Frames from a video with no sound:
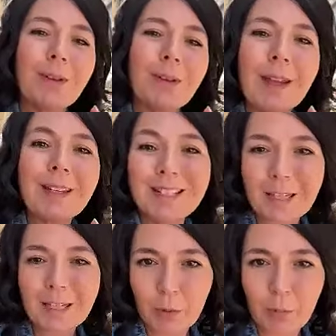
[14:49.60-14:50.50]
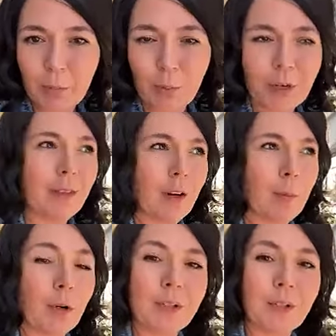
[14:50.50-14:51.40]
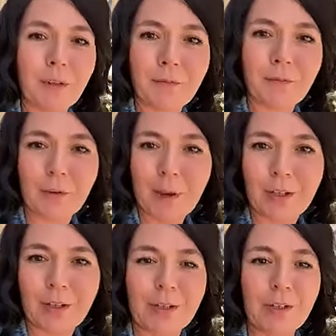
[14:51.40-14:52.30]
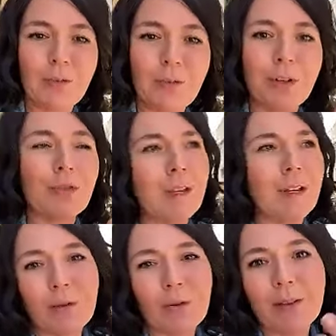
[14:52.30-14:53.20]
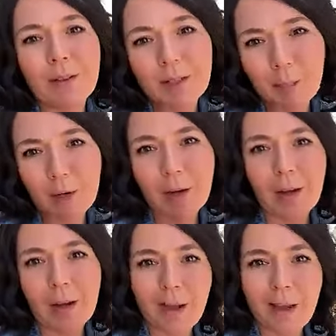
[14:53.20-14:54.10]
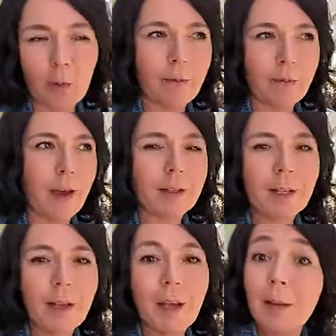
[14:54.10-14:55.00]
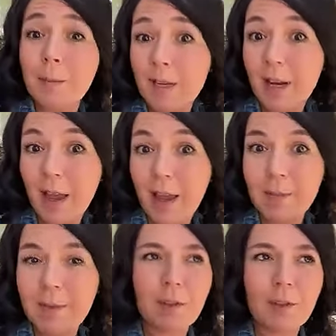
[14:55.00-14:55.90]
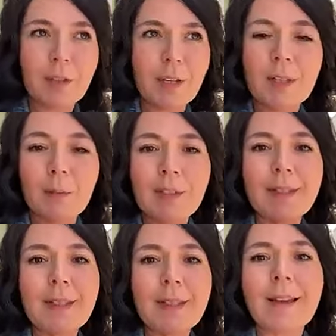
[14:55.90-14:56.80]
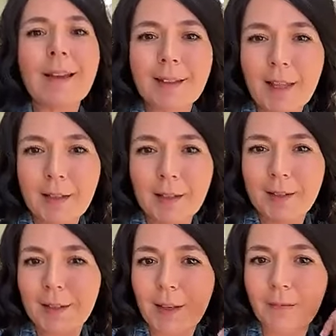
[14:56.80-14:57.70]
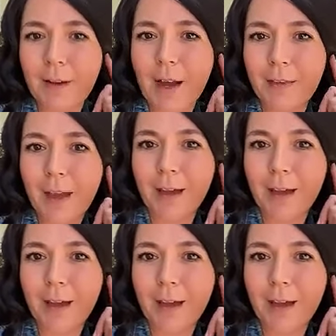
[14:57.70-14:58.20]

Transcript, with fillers: entities reporting their personal information is your TransUnion, Experian, Equifax. Sometimes you'll hear someone say LexisNexis. They've got